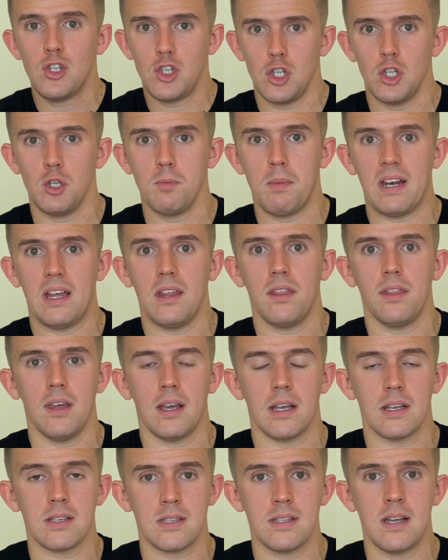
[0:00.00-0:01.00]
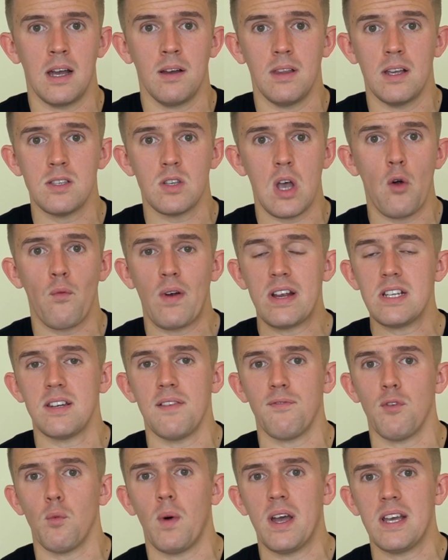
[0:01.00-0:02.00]
too many things. Now, there's a range of
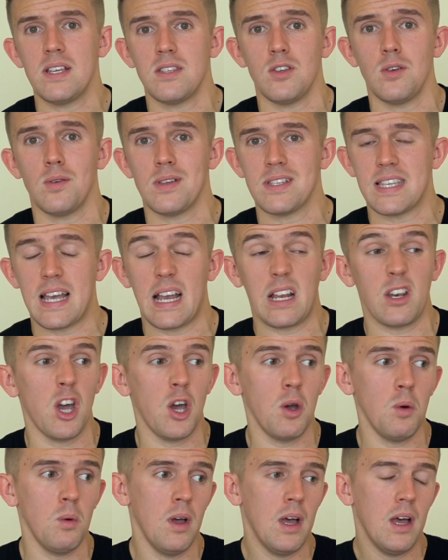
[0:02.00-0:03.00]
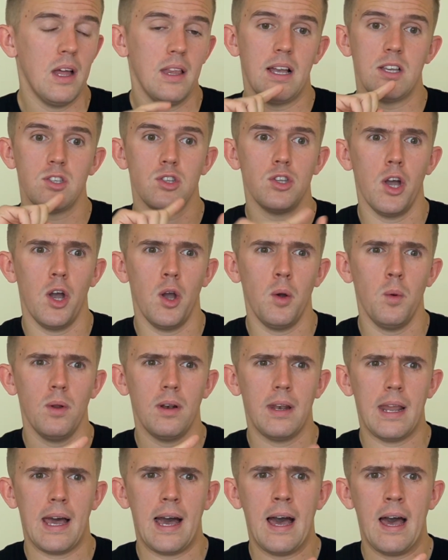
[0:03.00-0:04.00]
different ways that you can say no. There's no,
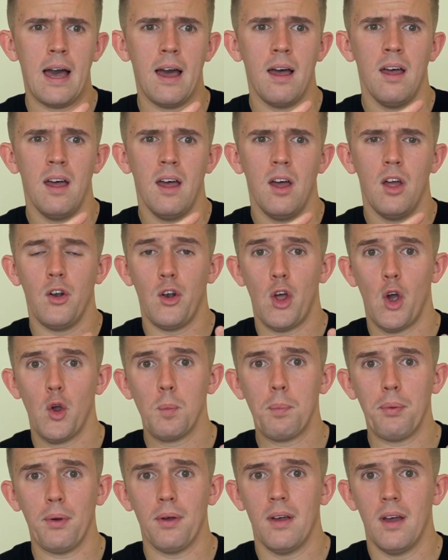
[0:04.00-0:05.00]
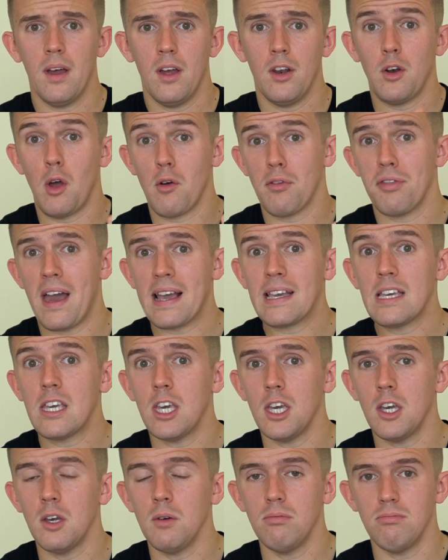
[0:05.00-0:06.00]
nah, nope. No thank
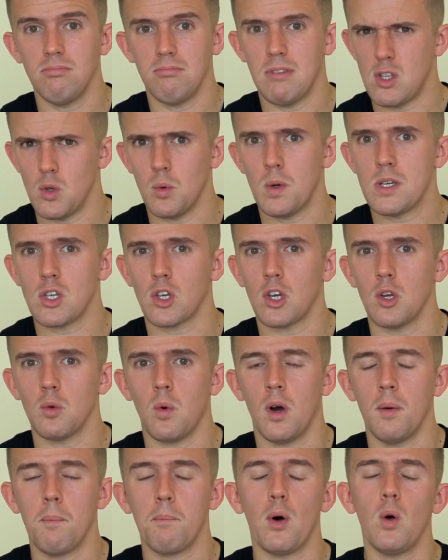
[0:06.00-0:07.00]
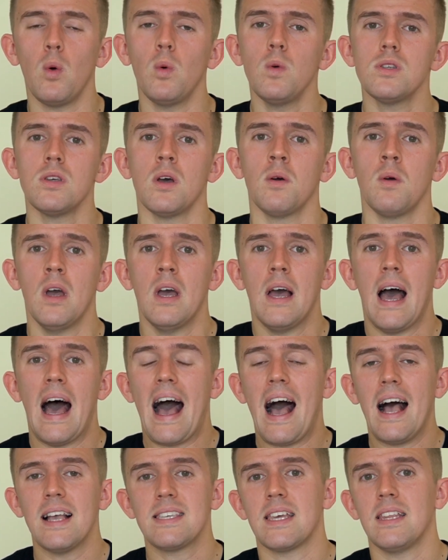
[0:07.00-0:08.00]
you is always a good one, but also
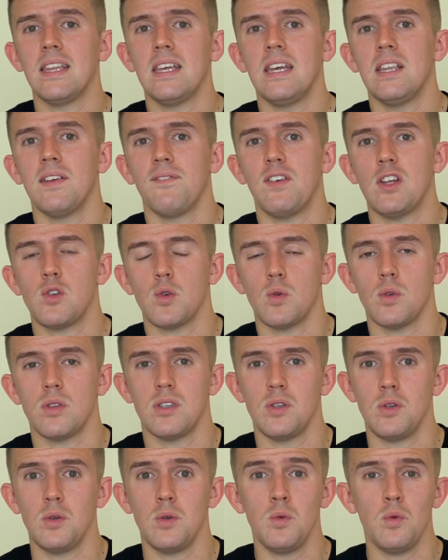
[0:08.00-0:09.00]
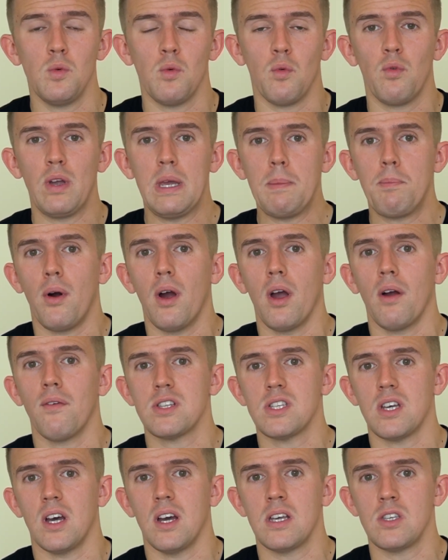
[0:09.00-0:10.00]
asking the individual to
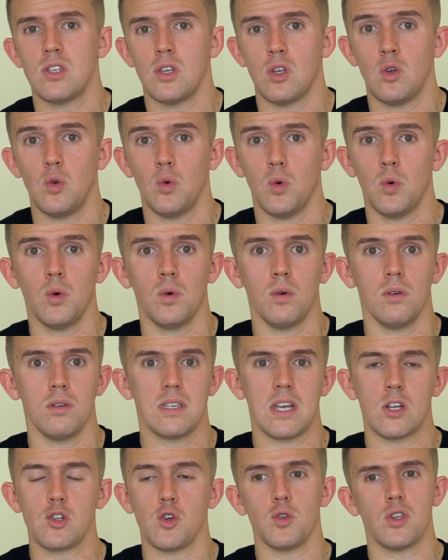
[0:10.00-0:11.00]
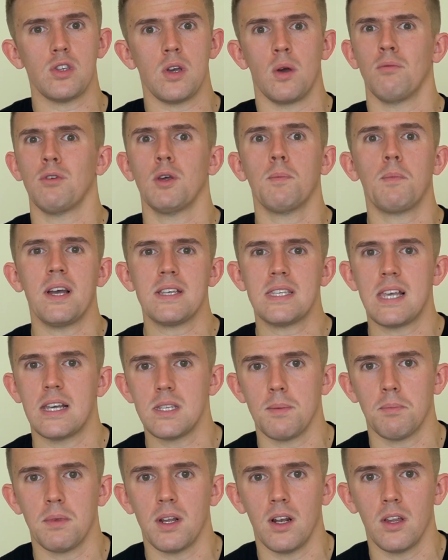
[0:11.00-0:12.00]
reprioritize your schedule. So you might say
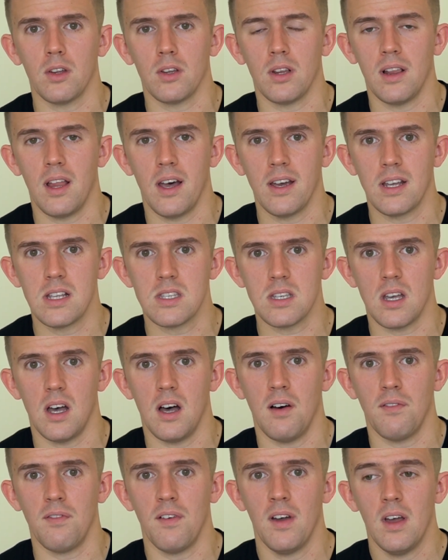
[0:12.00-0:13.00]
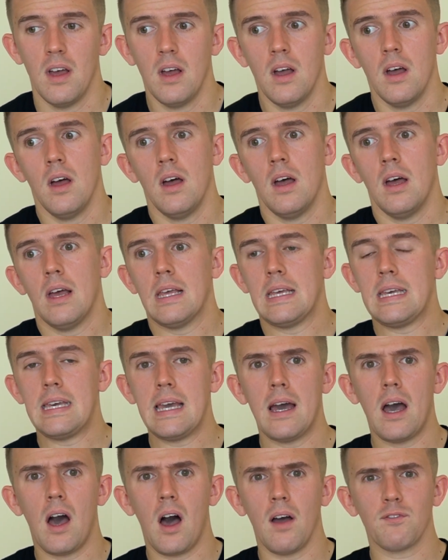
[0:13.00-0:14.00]
something along the lines of,
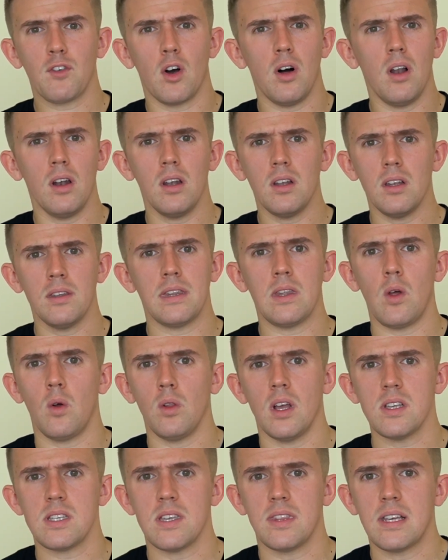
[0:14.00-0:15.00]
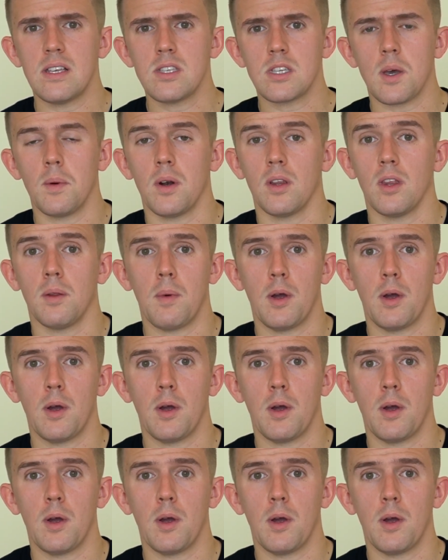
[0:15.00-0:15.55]
yeah, I've got lots of things going on at the